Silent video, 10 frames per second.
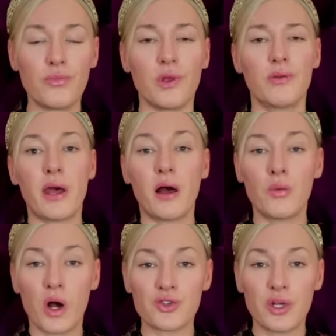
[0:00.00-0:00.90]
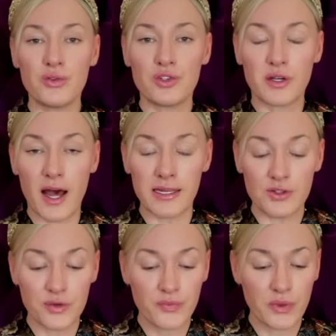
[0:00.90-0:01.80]
And they are watching
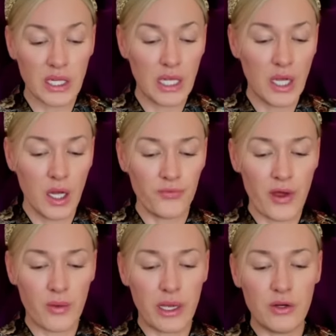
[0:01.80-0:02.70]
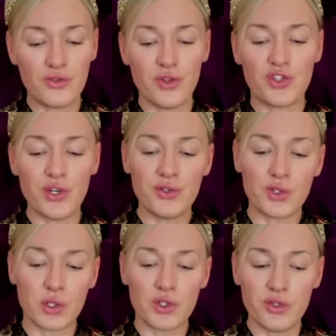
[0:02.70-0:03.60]
tonight. They were
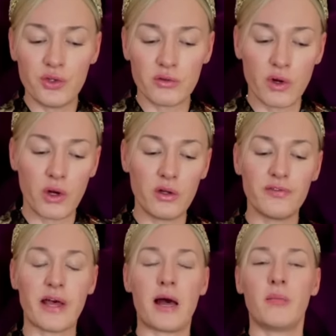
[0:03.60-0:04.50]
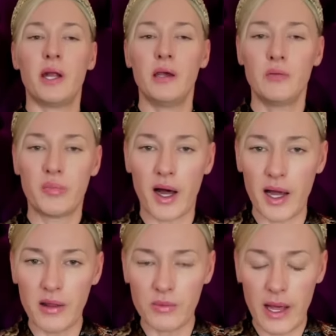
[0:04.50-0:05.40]
introduced to the royal family
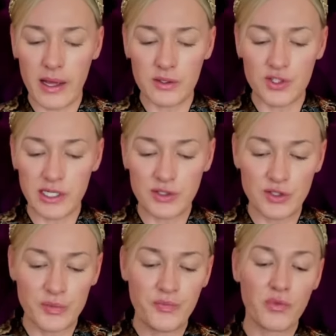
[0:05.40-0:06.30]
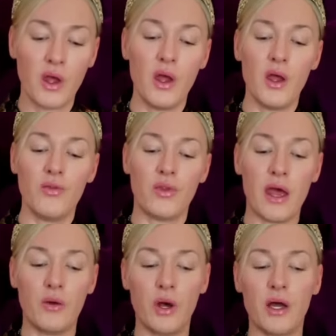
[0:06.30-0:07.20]
by the Waleses.
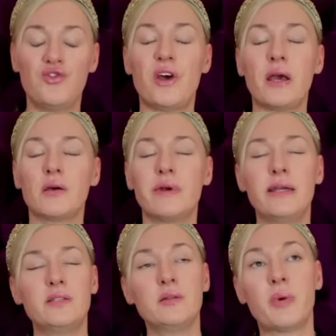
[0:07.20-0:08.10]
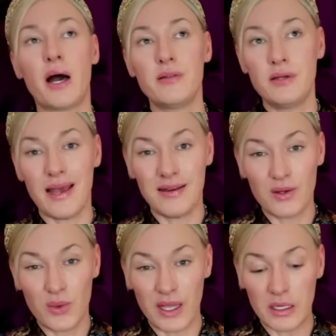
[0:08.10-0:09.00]
They were decorated by the late
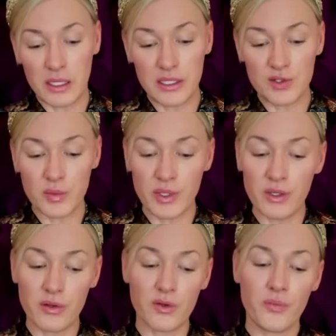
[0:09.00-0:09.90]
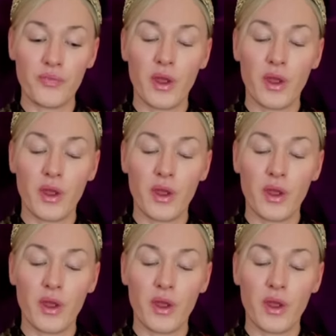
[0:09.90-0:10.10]
Queen Elizabeth,